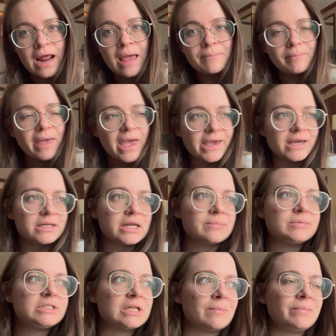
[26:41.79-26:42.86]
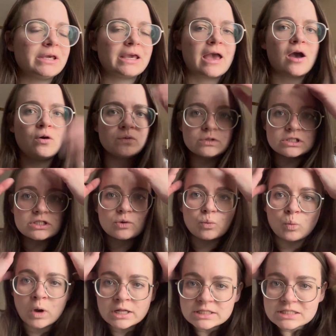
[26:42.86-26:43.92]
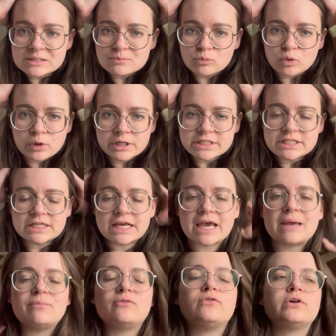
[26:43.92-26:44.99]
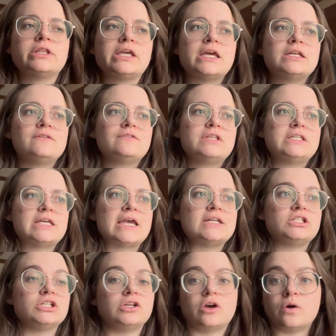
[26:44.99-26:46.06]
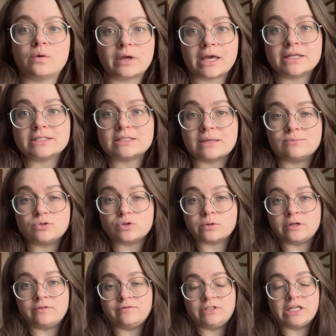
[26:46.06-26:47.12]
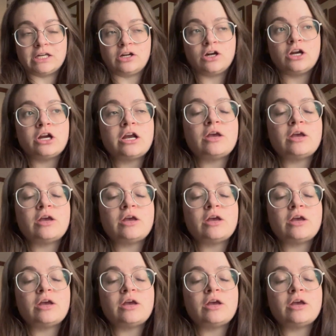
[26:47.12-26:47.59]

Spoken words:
I may end up stepping out once more today before the end of the day to go get some sort of dinner.